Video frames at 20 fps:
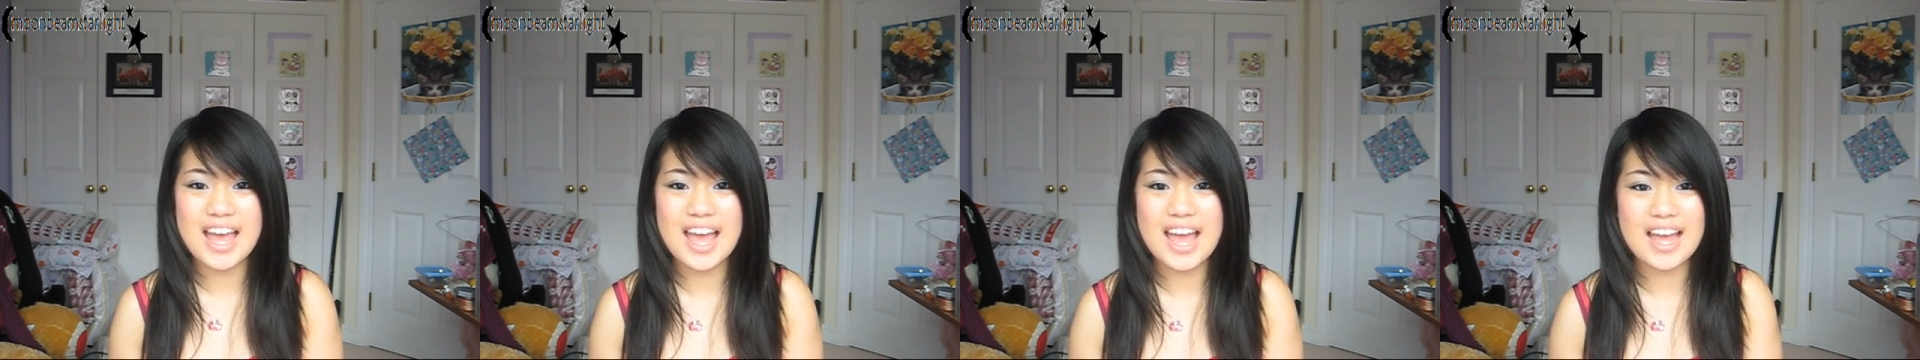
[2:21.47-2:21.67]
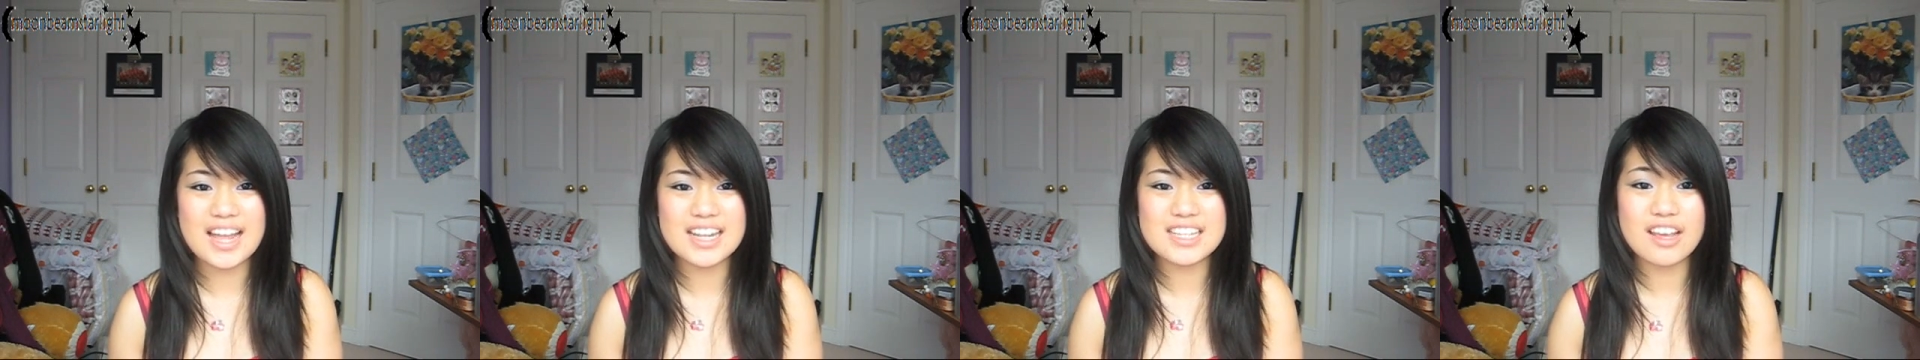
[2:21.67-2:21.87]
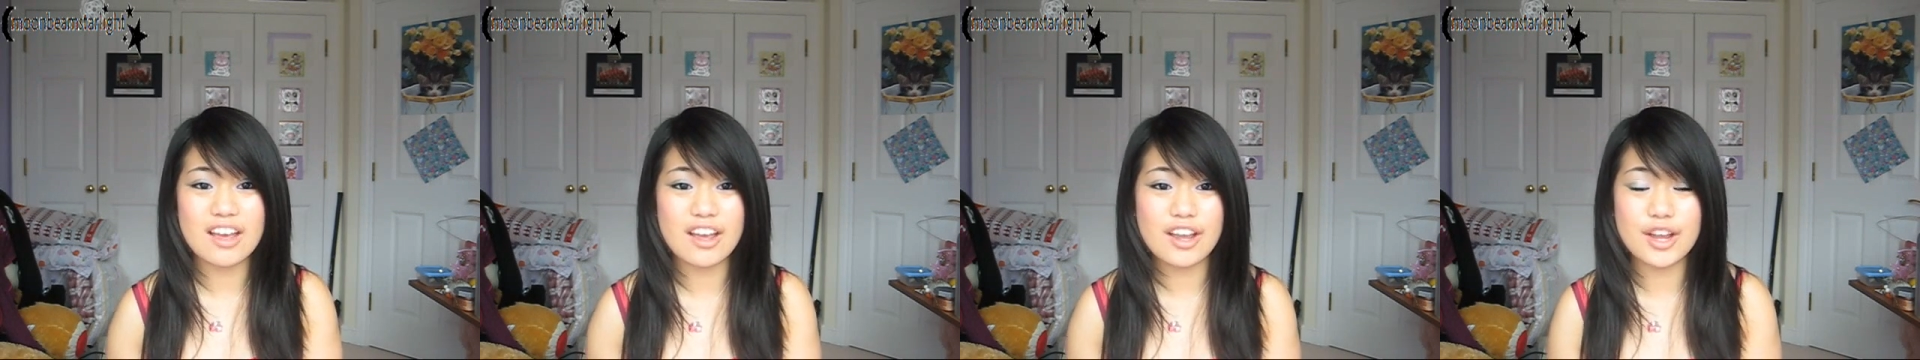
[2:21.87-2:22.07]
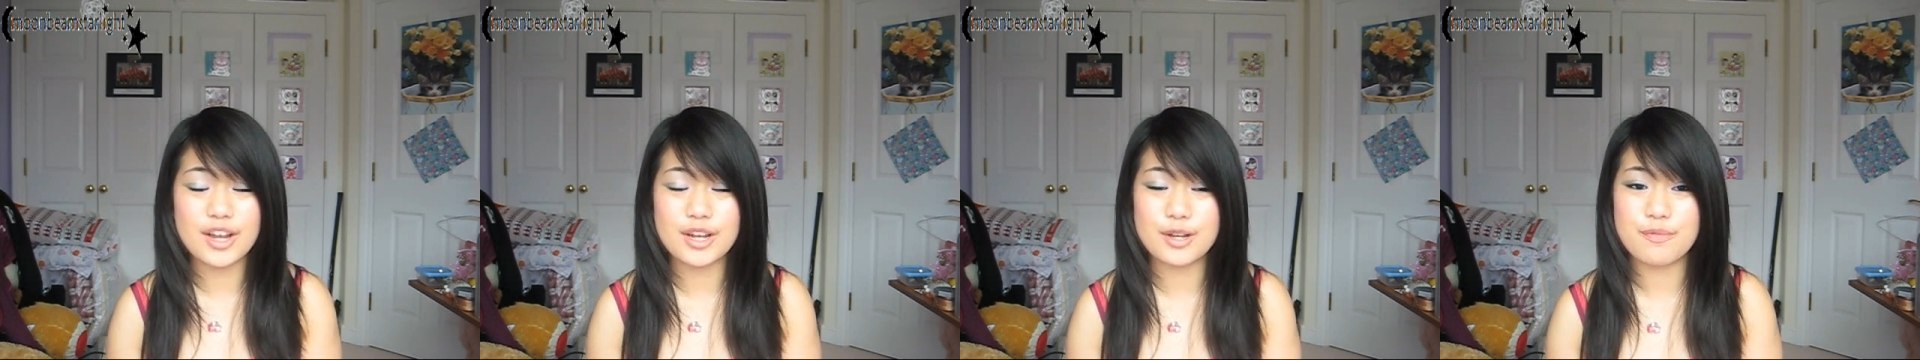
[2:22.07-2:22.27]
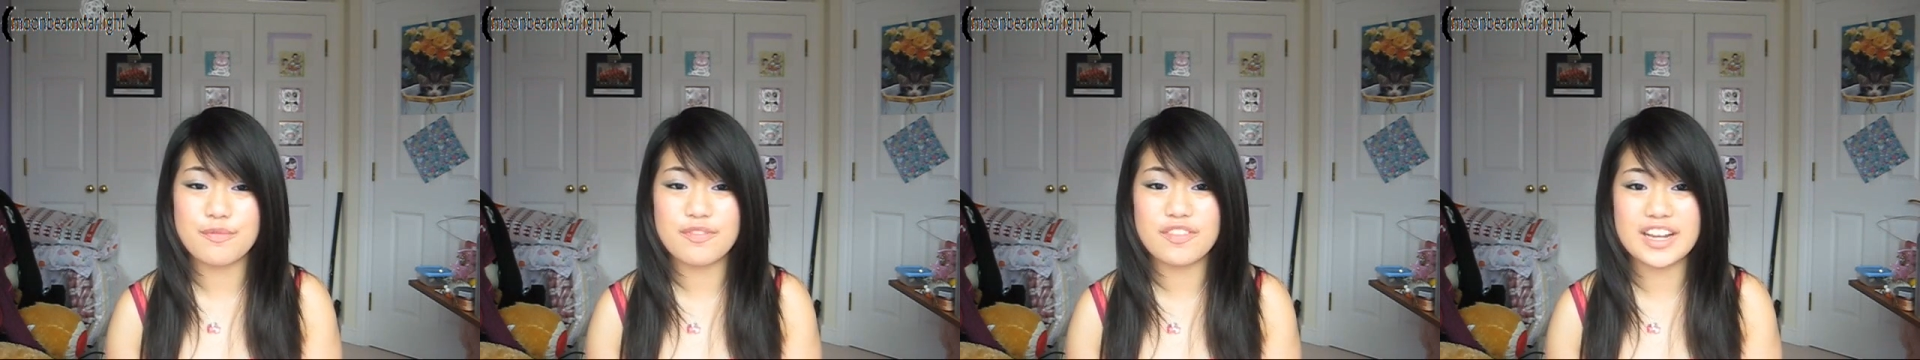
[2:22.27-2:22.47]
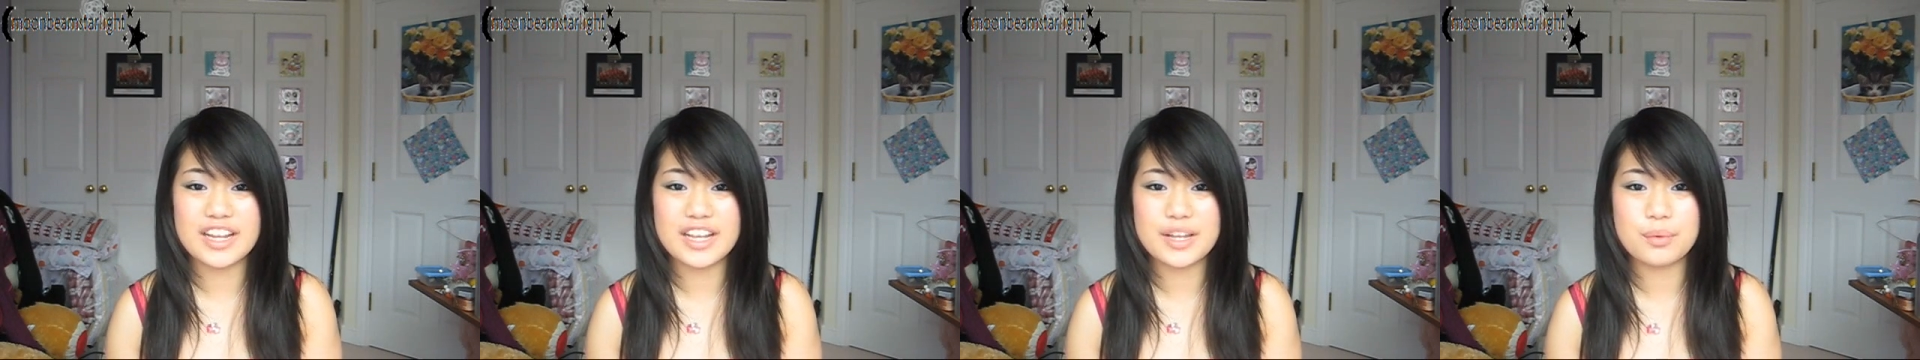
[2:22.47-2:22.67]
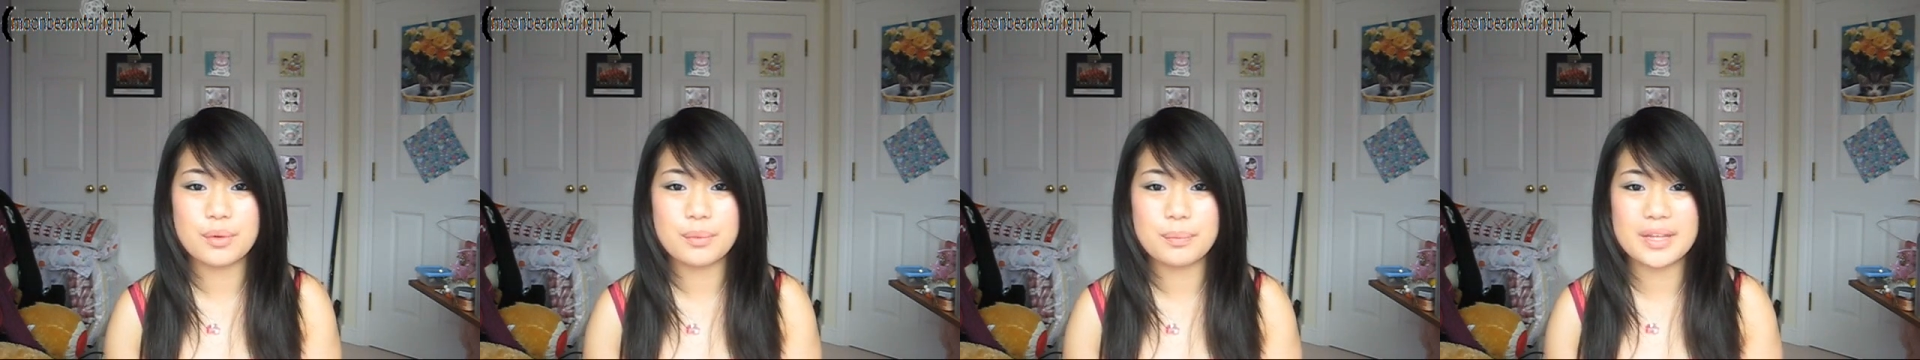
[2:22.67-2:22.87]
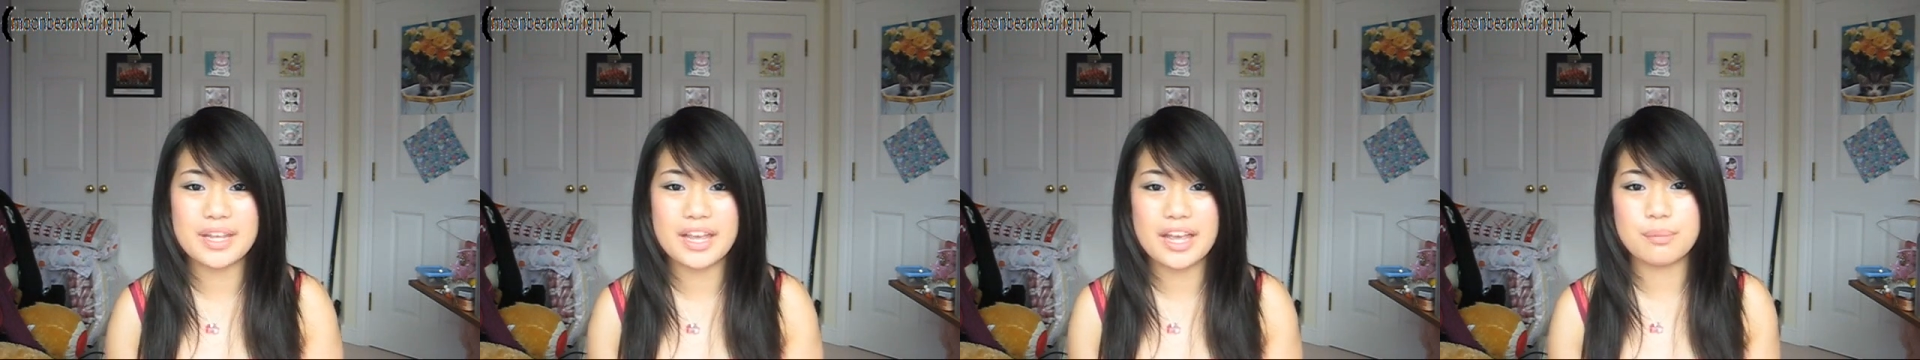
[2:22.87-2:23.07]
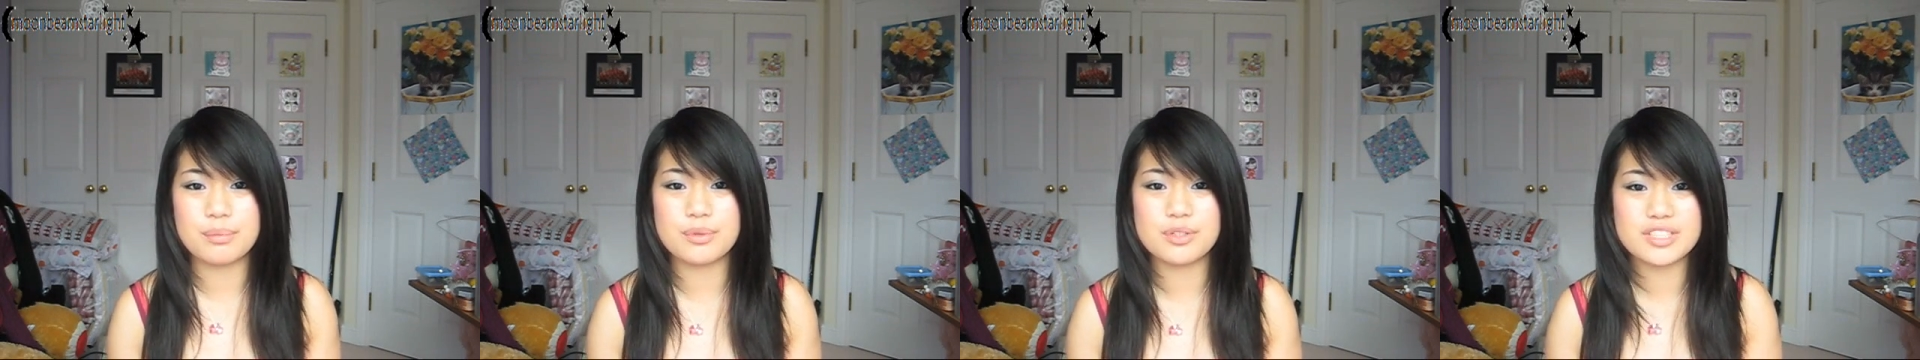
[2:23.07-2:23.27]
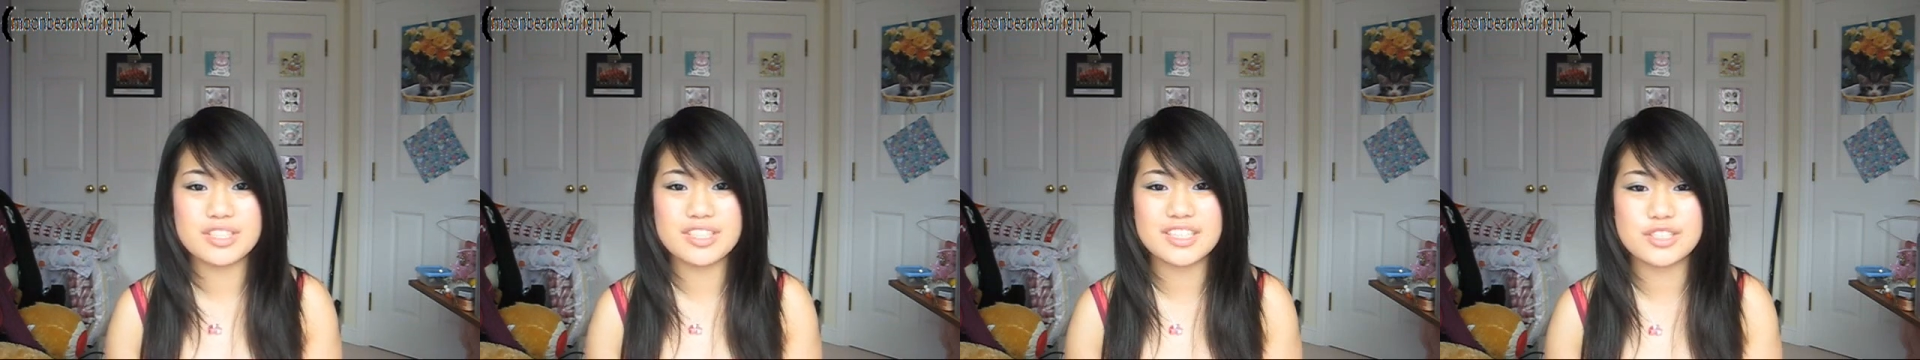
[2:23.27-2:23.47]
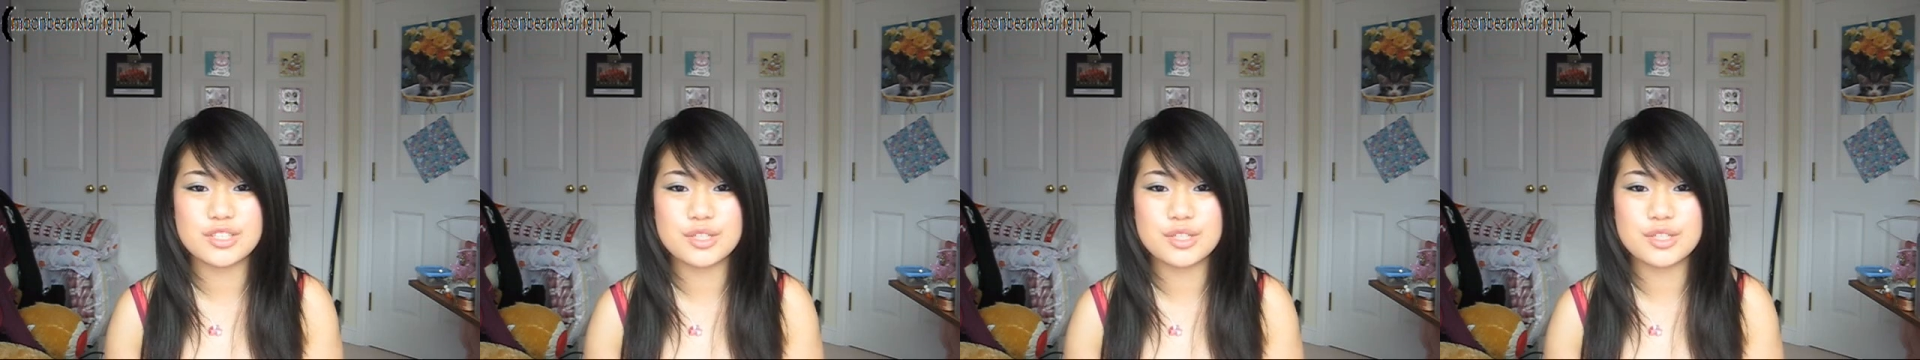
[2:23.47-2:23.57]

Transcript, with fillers: and I hopefully will be able to